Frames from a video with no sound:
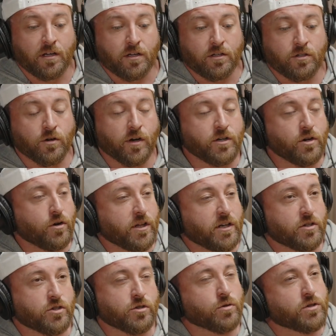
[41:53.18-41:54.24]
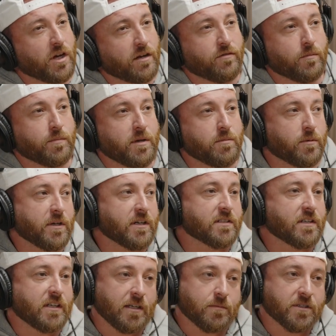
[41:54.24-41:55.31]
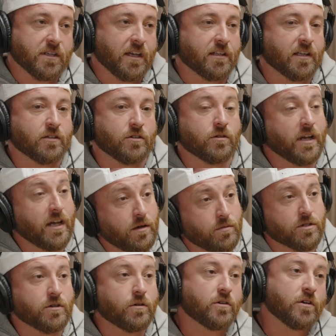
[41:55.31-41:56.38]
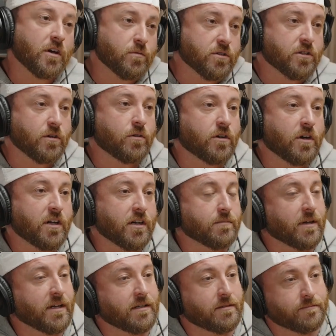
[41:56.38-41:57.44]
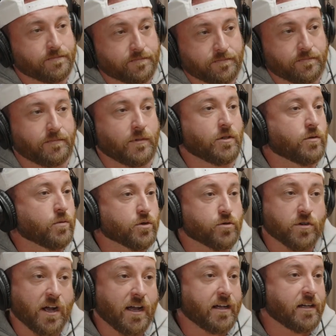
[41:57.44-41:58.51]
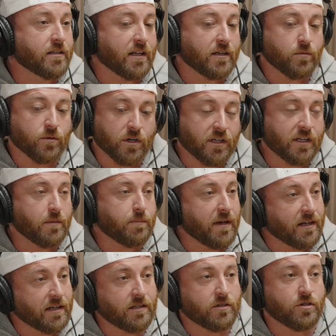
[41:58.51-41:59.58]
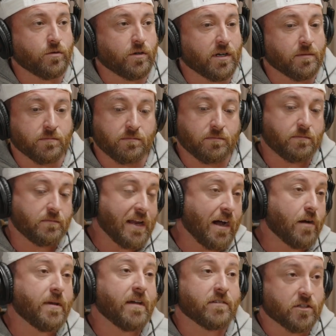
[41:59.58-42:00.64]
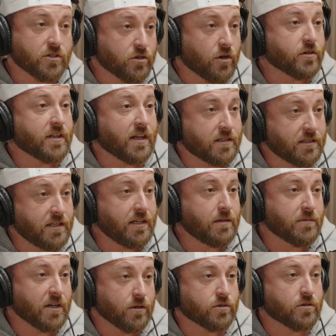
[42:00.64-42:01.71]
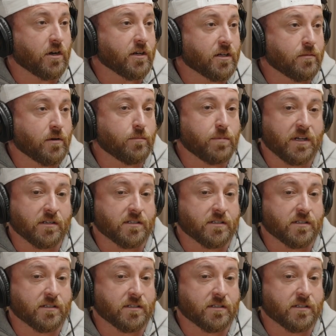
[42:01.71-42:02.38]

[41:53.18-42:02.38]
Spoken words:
I know that it's so tough on people because they keep saying like, hey, what's going on? What's going on? I'm like, we're trying, like, we're going to get back into it. Now I'm having to start that team that I was talking about because,